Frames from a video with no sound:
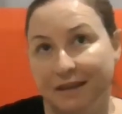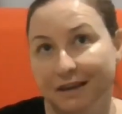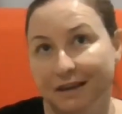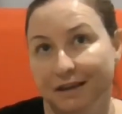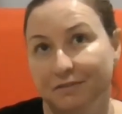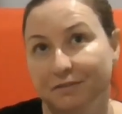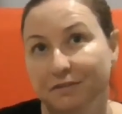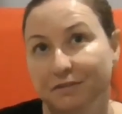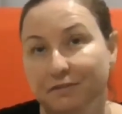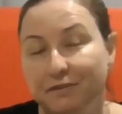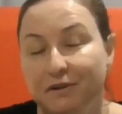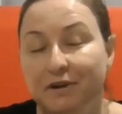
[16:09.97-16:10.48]

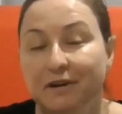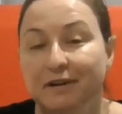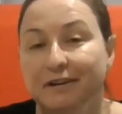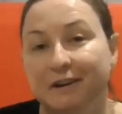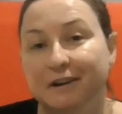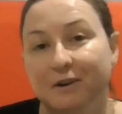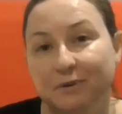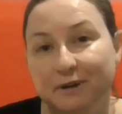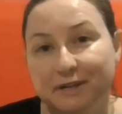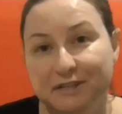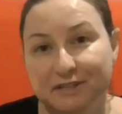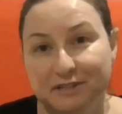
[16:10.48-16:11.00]
If you've got any
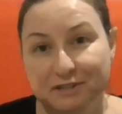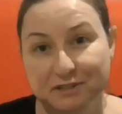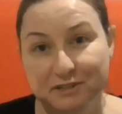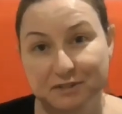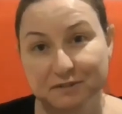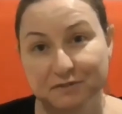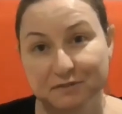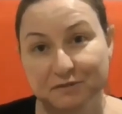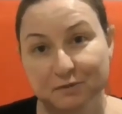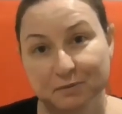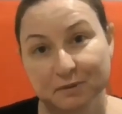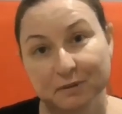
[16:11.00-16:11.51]

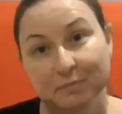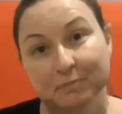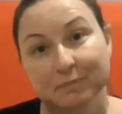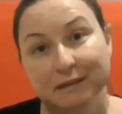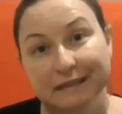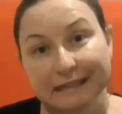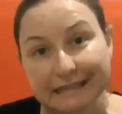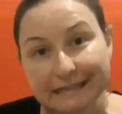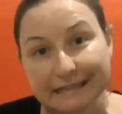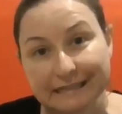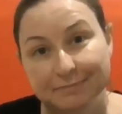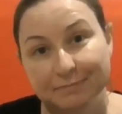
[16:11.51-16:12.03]
questions for me,
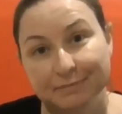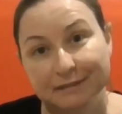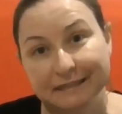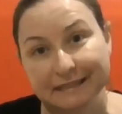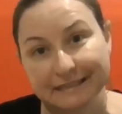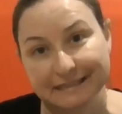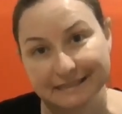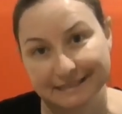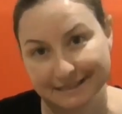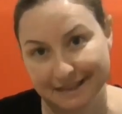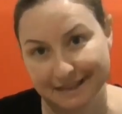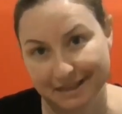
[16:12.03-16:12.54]
please
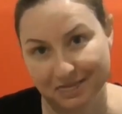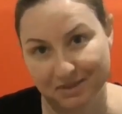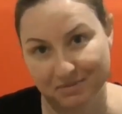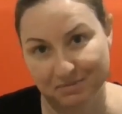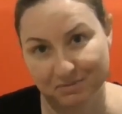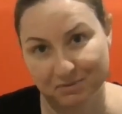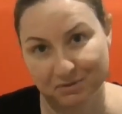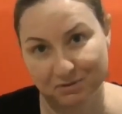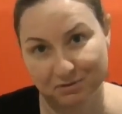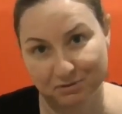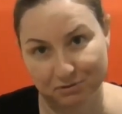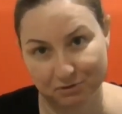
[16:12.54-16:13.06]
send them
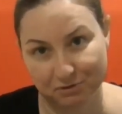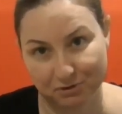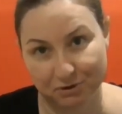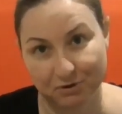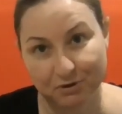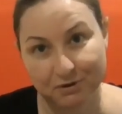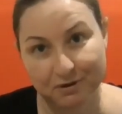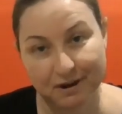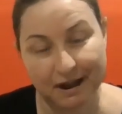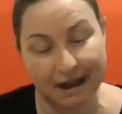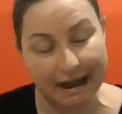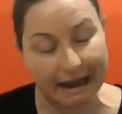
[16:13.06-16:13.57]

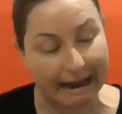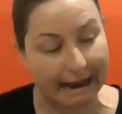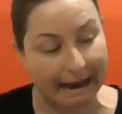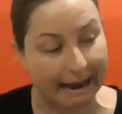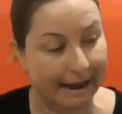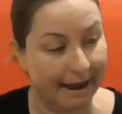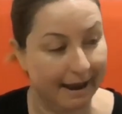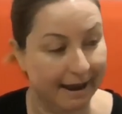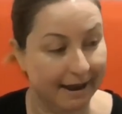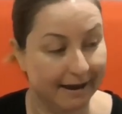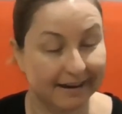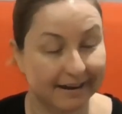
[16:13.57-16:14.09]
through.
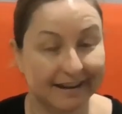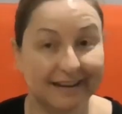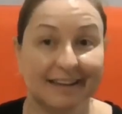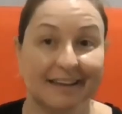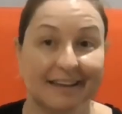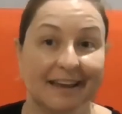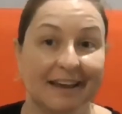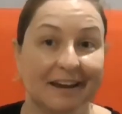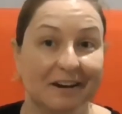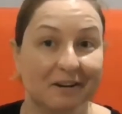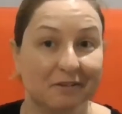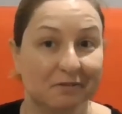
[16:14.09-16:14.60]
And
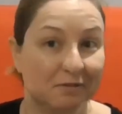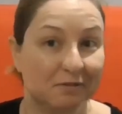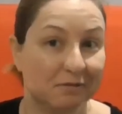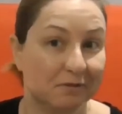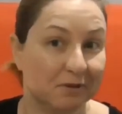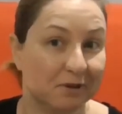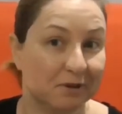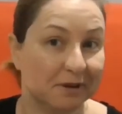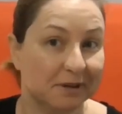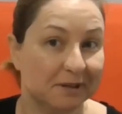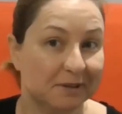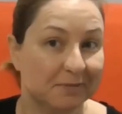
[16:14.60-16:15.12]
again, if you've
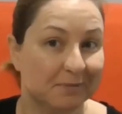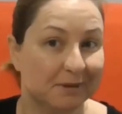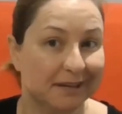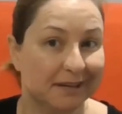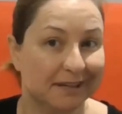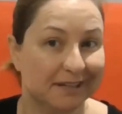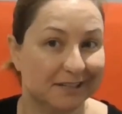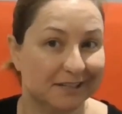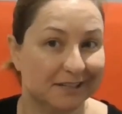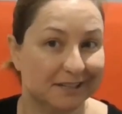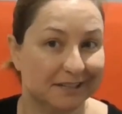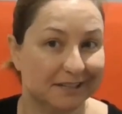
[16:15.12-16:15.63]
got any
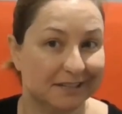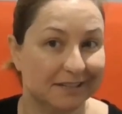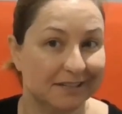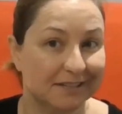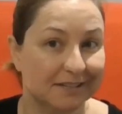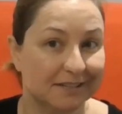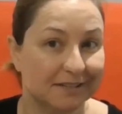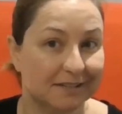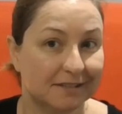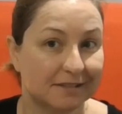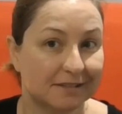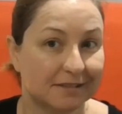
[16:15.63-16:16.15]

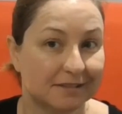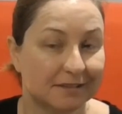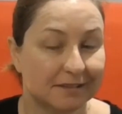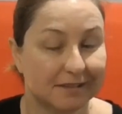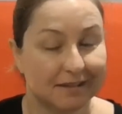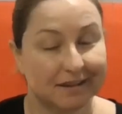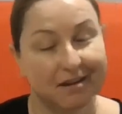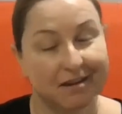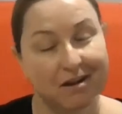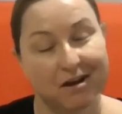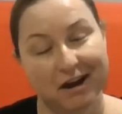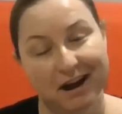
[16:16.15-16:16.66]
pictures,
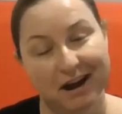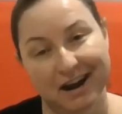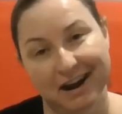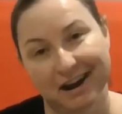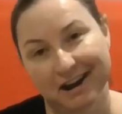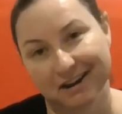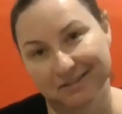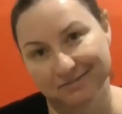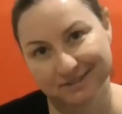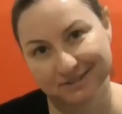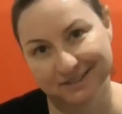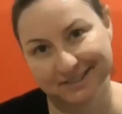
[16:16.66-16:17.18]
I'd
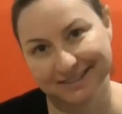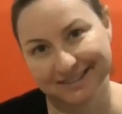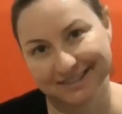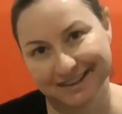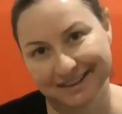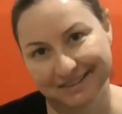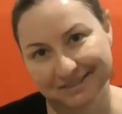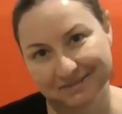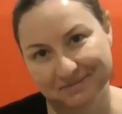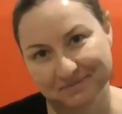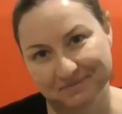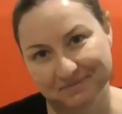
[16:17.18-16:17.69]
love to
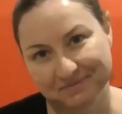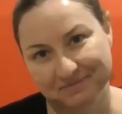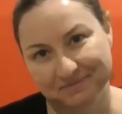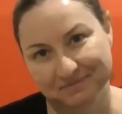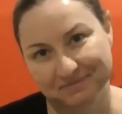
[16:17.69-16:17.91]
see them.